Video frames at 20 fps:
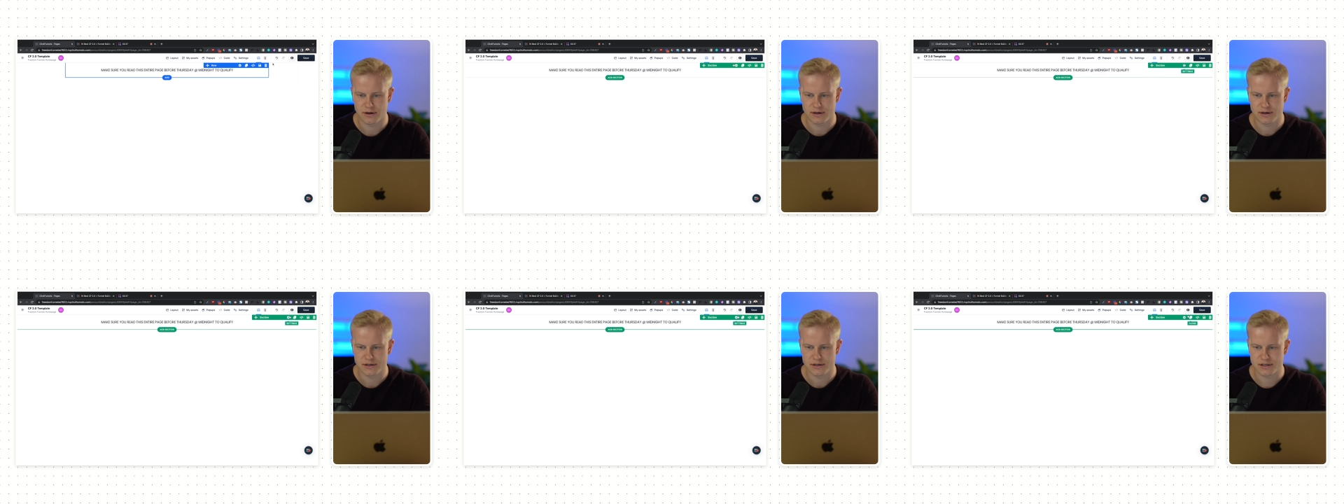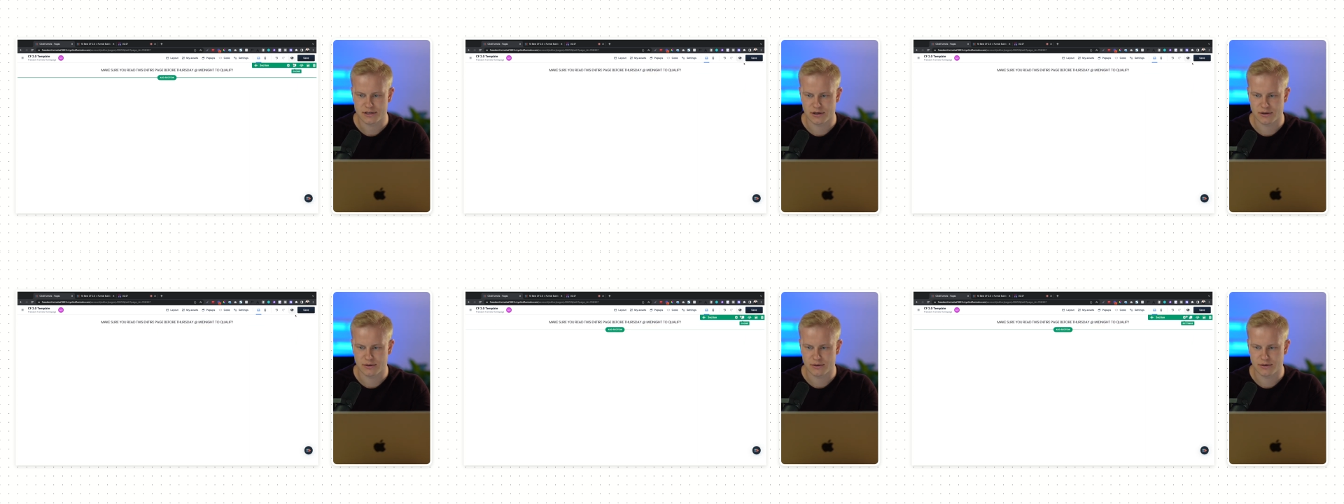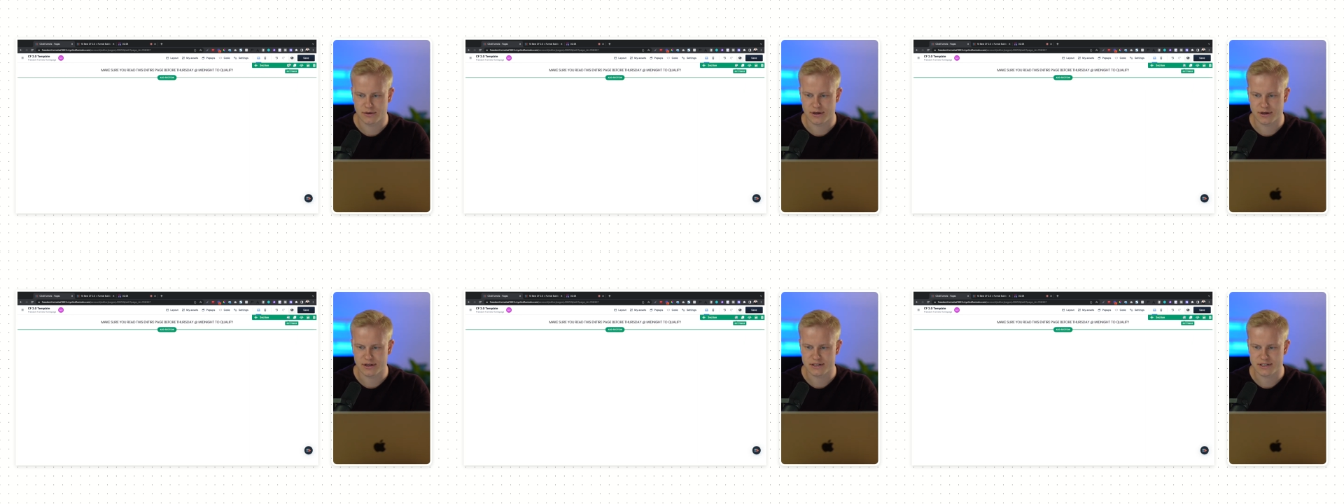So
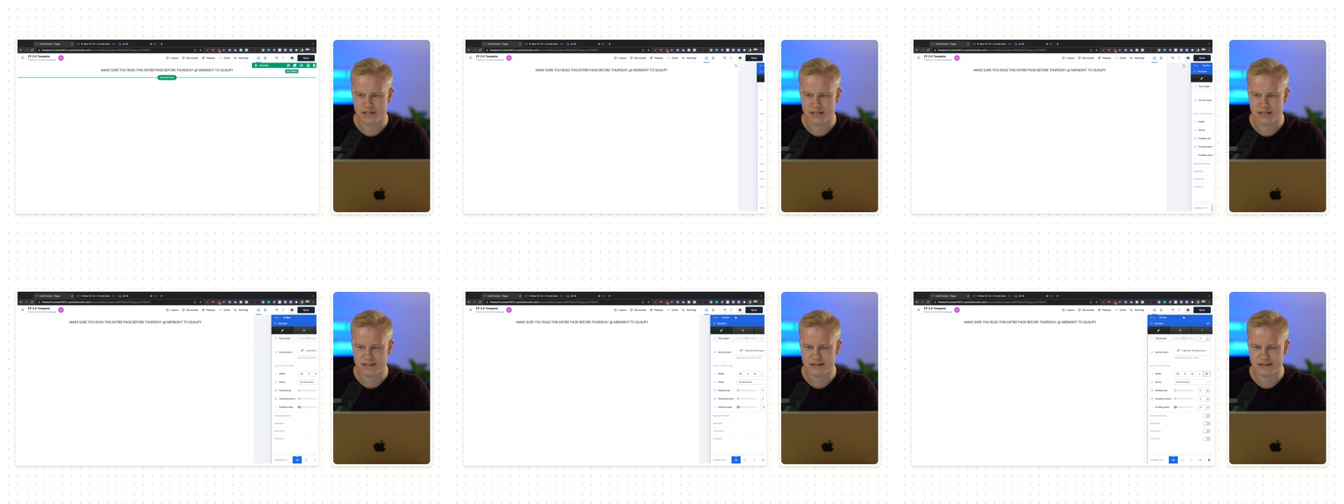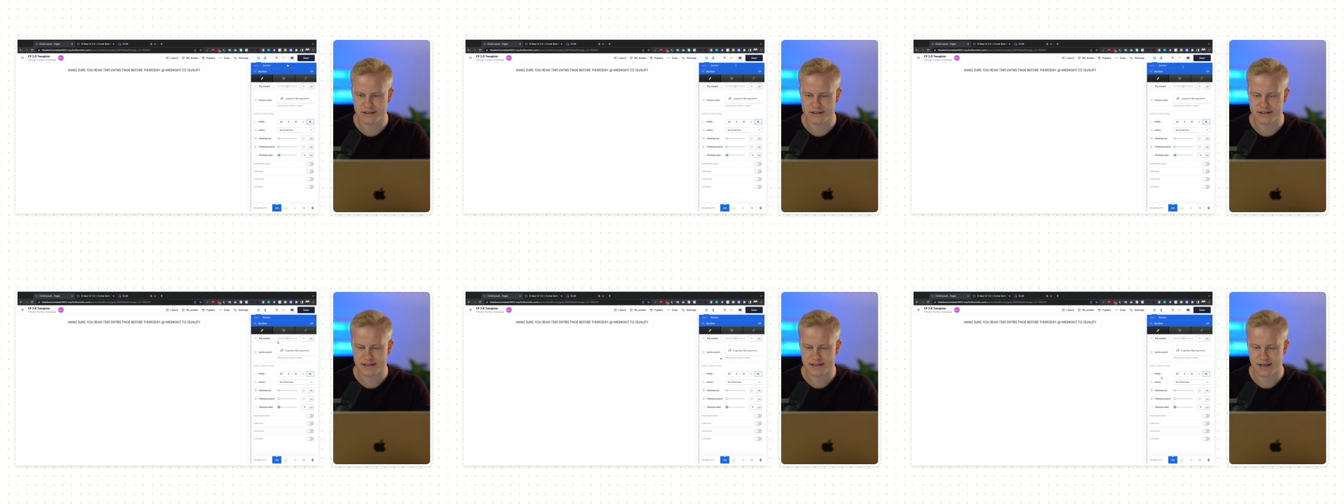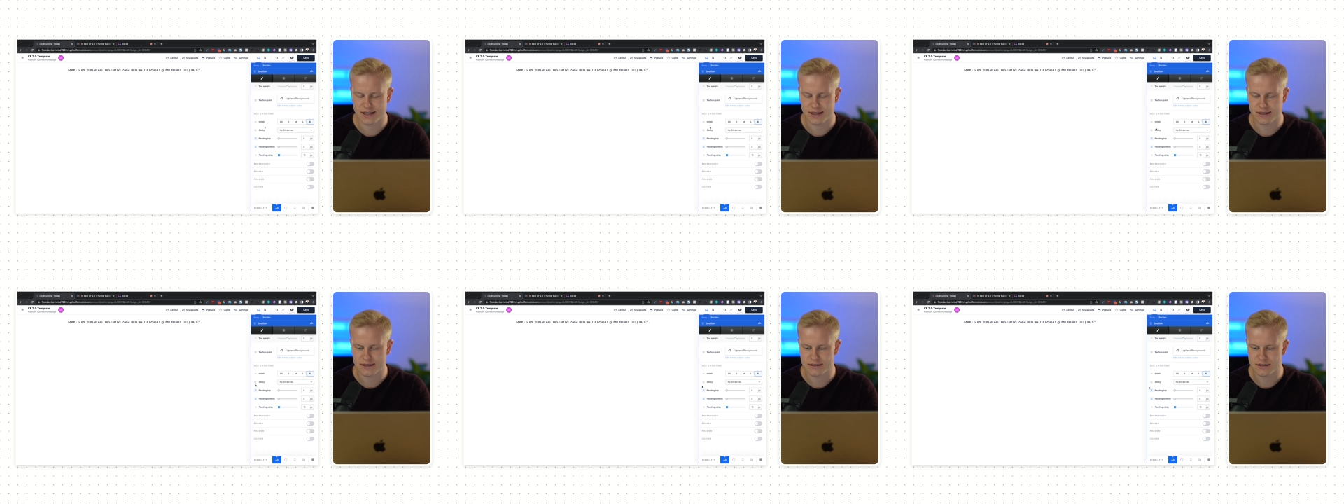you can change the
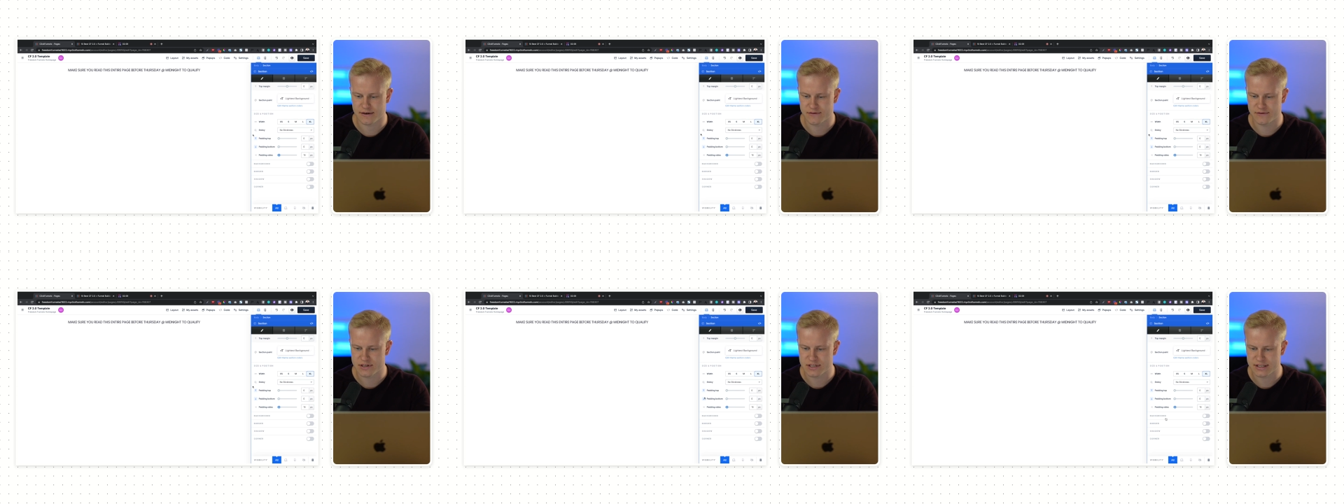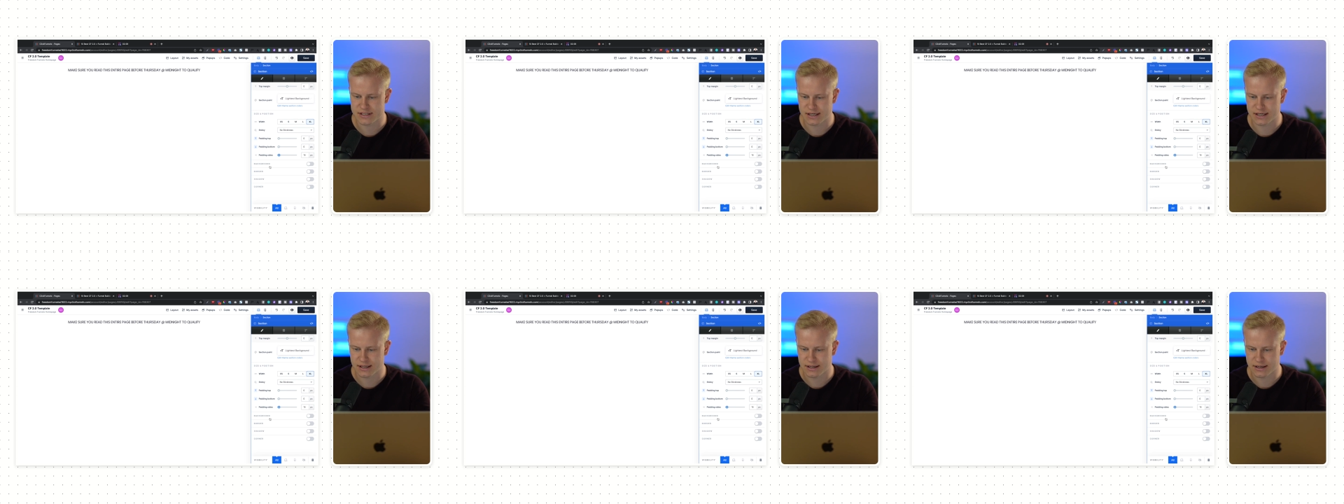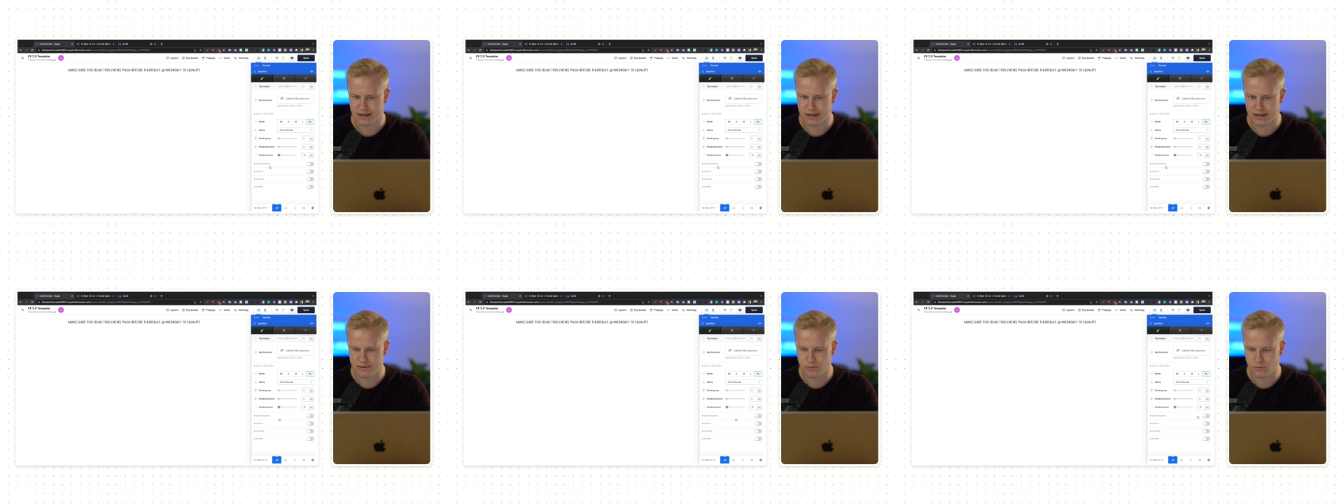settings of the style
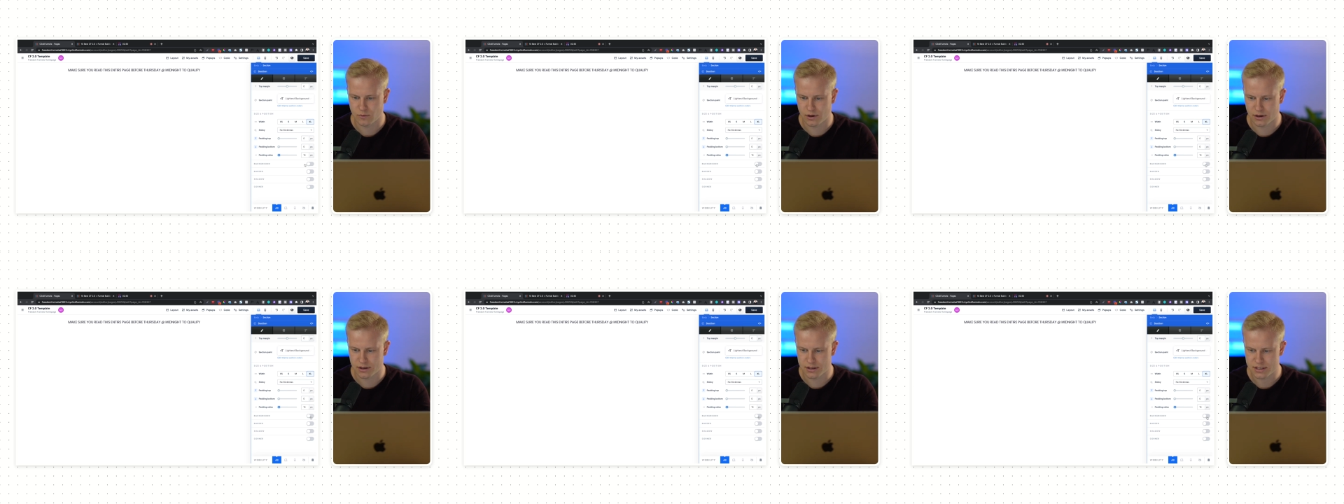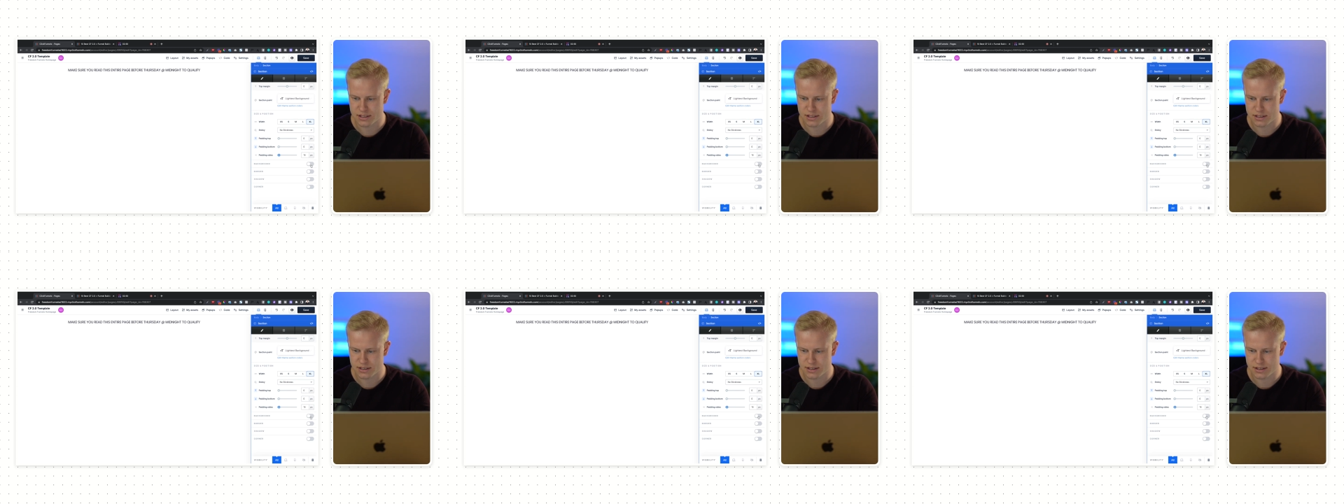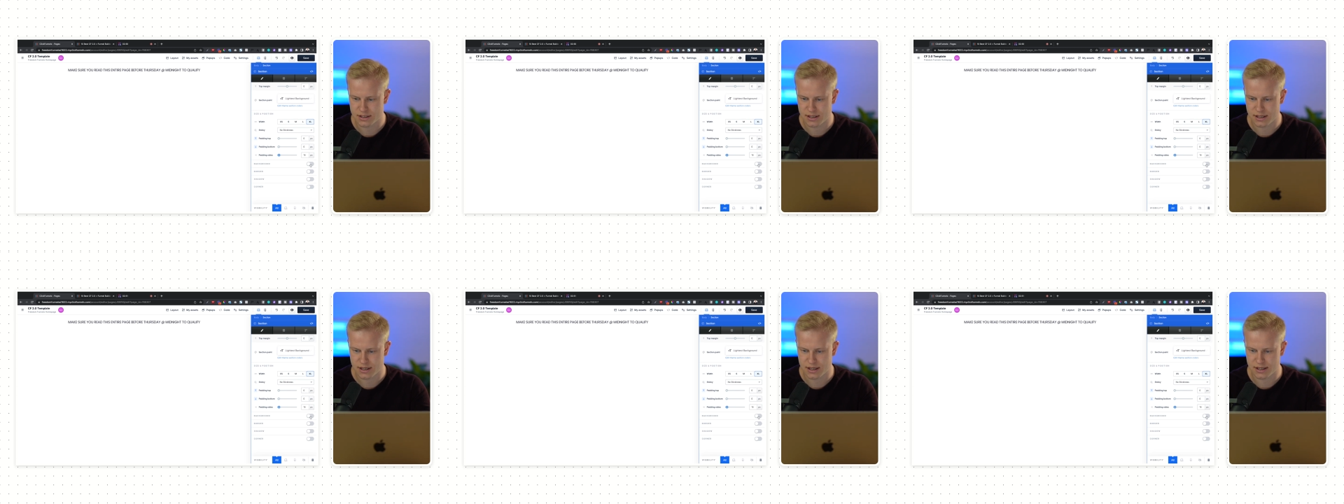guide once,
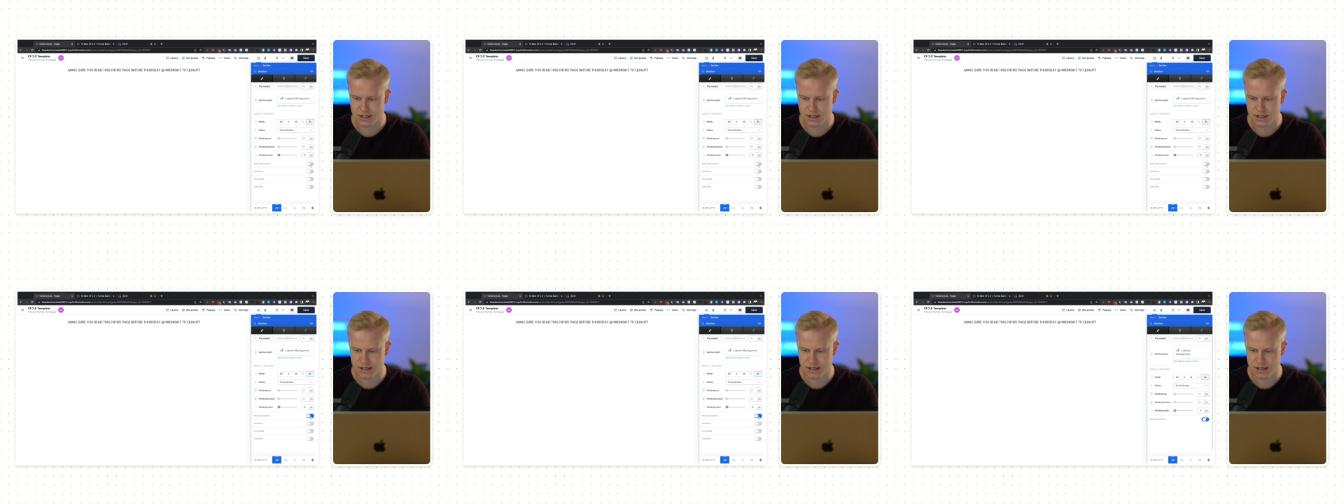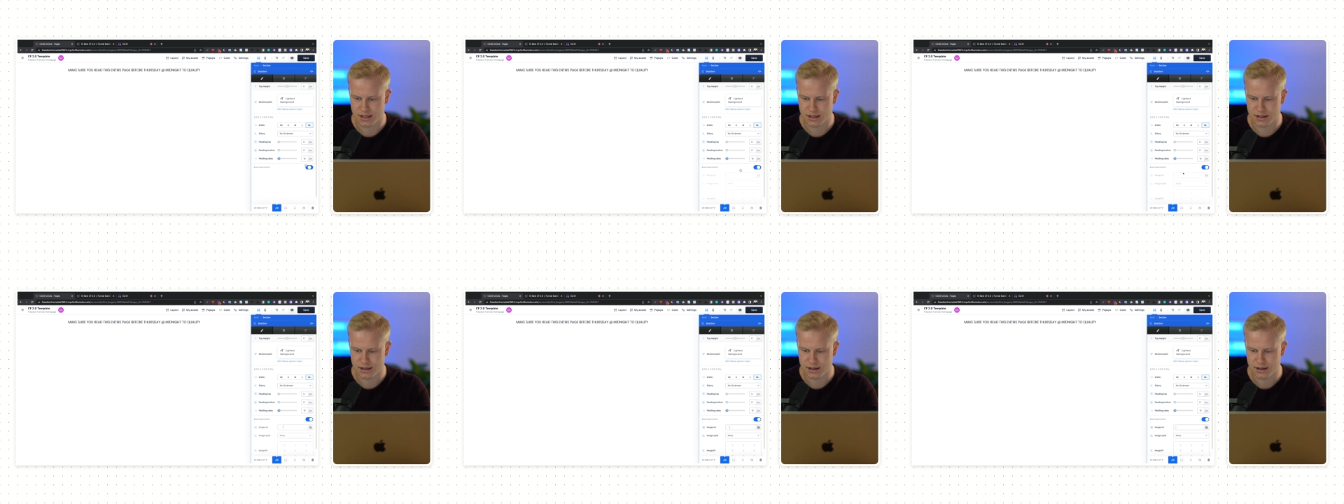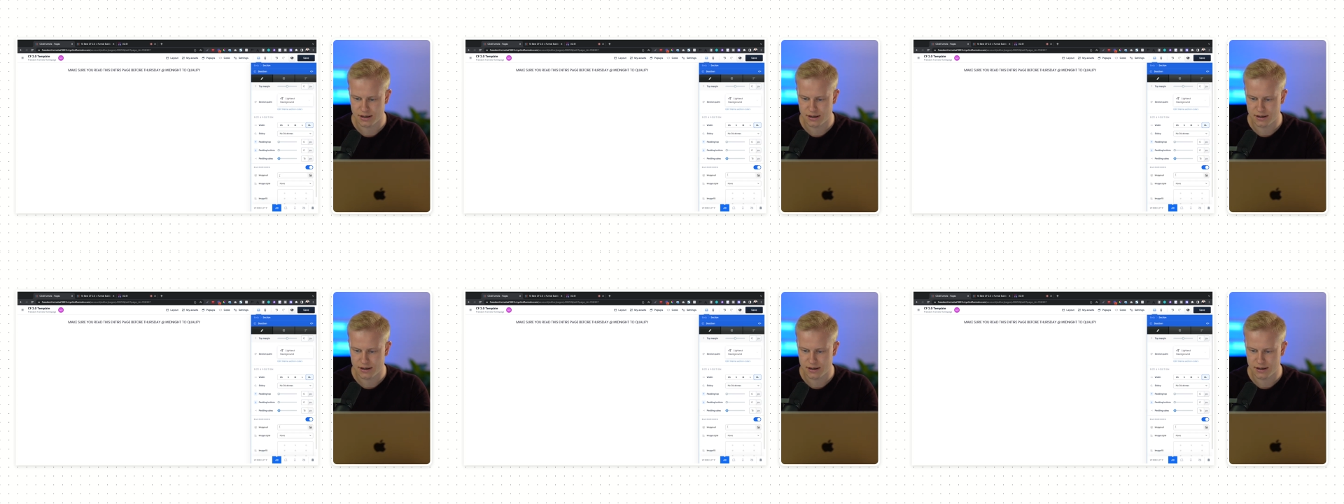and then